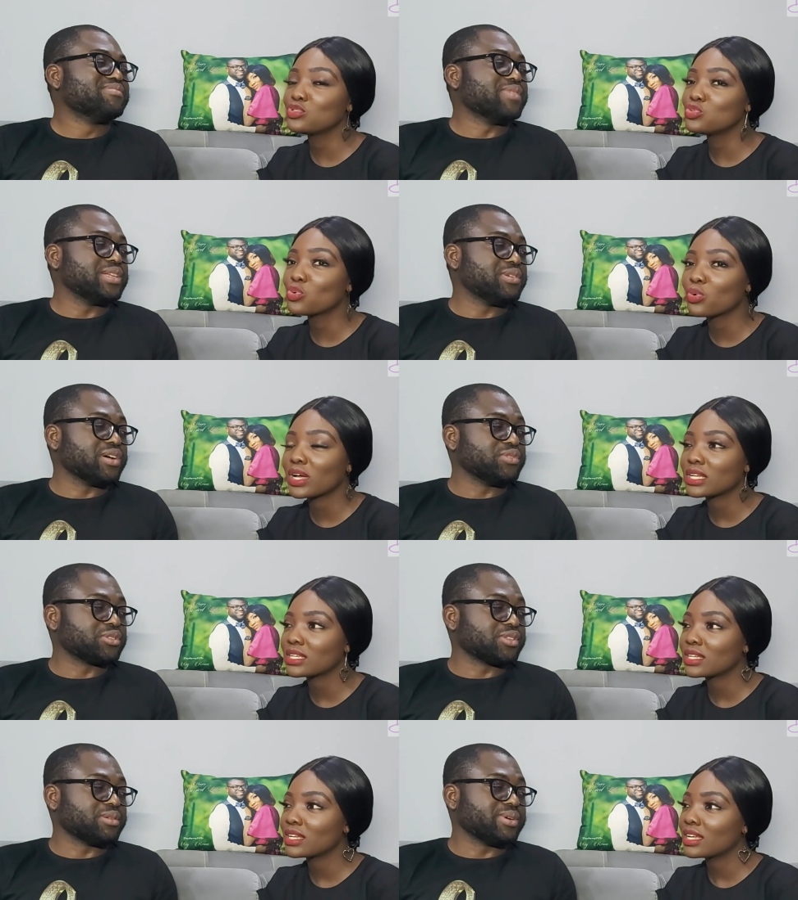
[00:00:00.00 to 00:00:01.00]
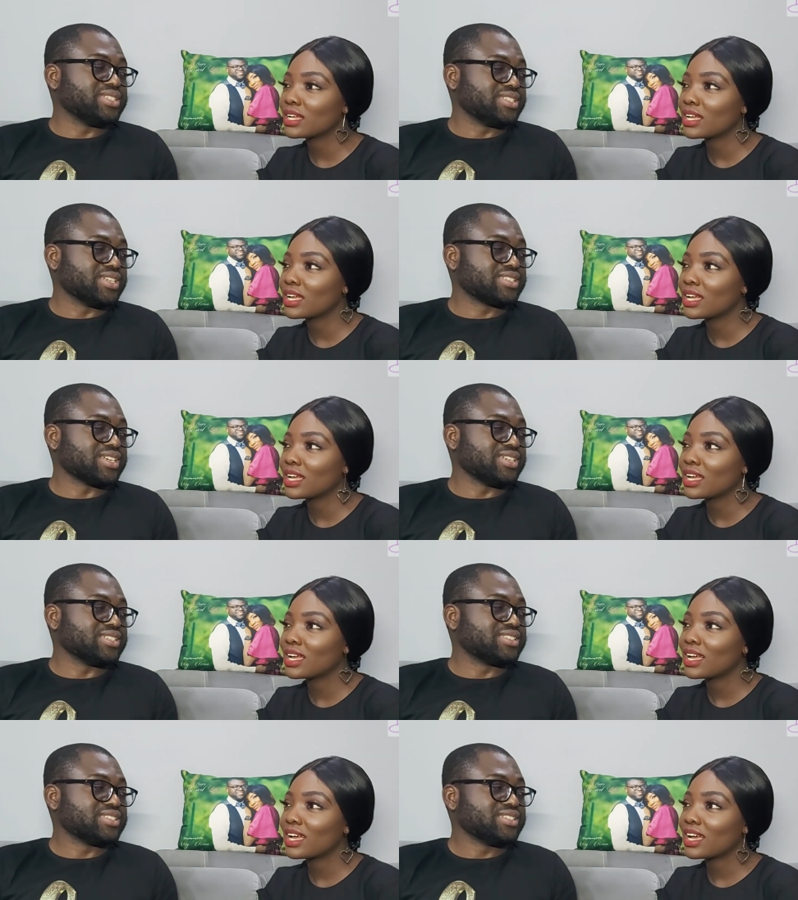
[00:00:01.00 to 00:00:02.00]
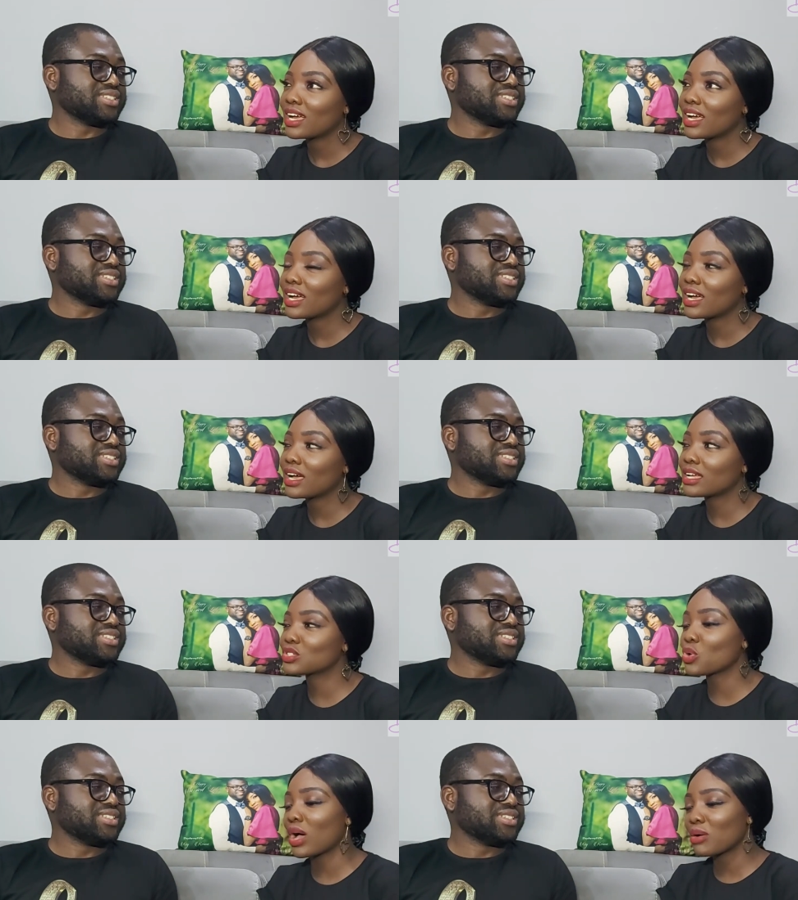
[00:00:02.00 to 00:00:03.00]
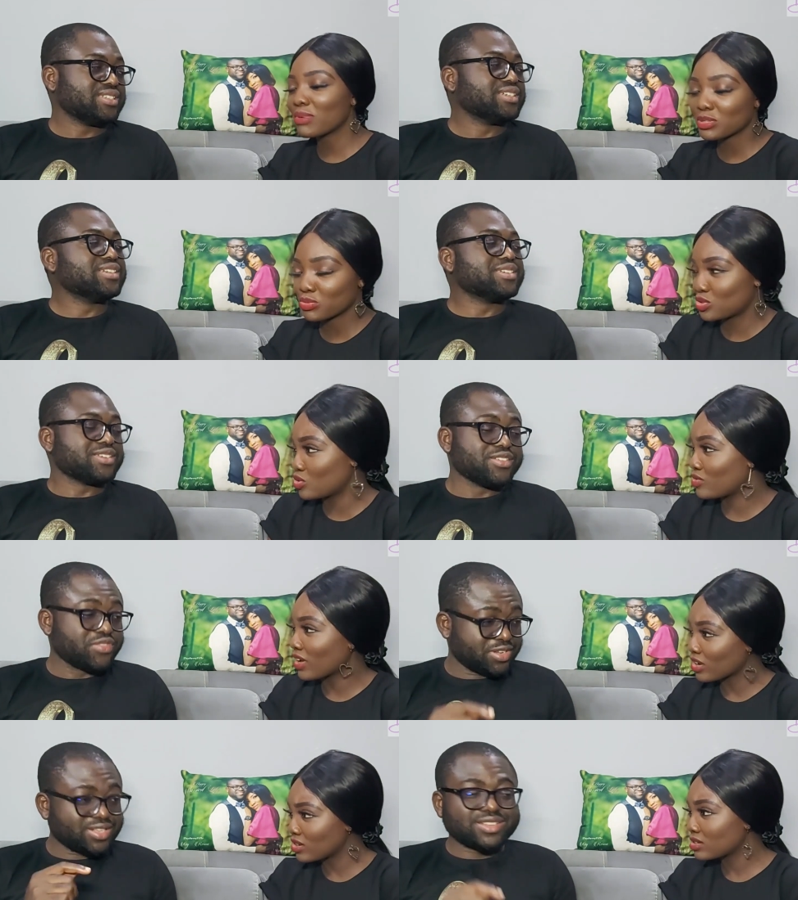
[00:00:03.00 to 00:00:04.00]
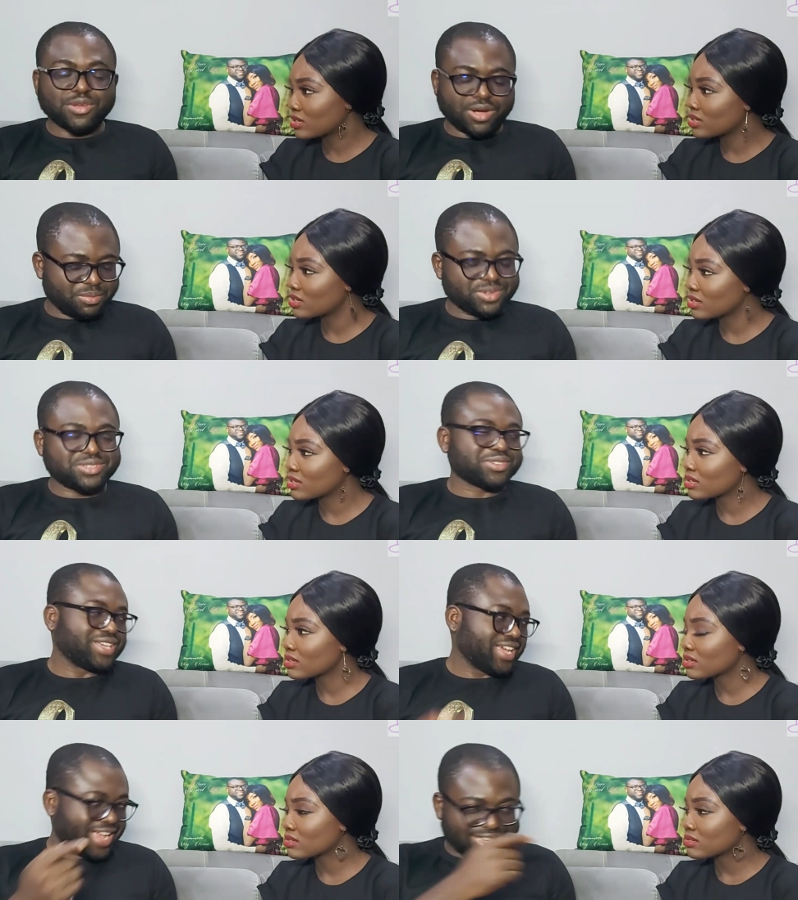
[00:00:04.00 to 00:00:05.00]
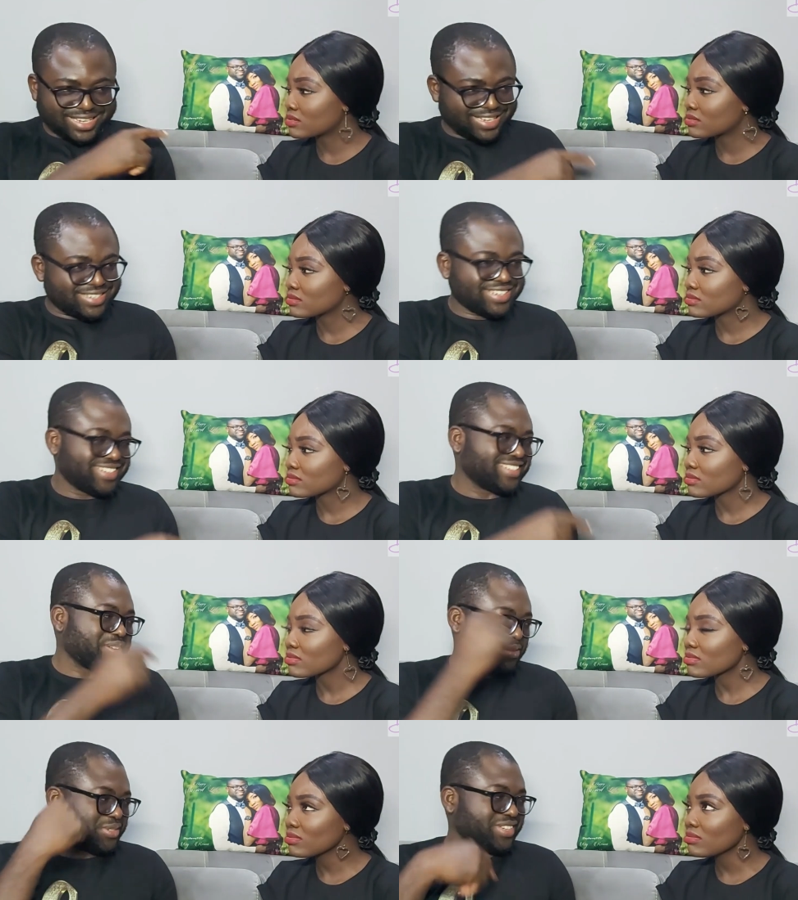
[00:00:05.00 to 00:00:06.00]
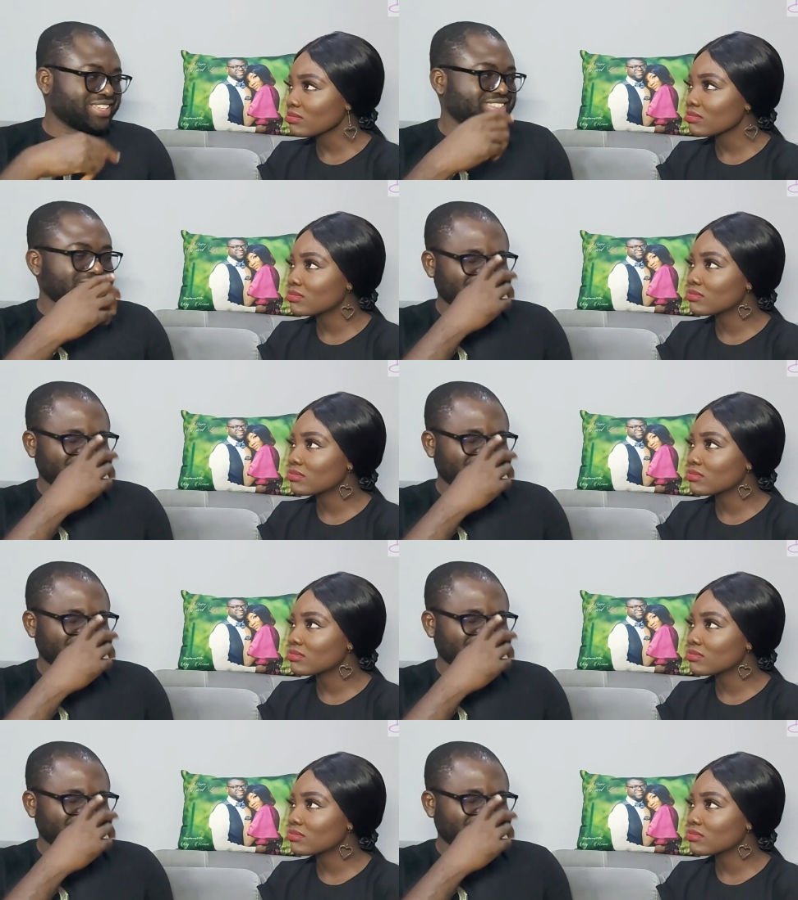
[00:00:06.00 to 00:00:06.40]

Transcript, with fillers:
Speaker 1: By the way, I've not thought about this answer yet.
Speaker 2: So how am I supposed to do if it?
Speaker 1: No, I'm going to get. As you are saying it, I'm going to get it.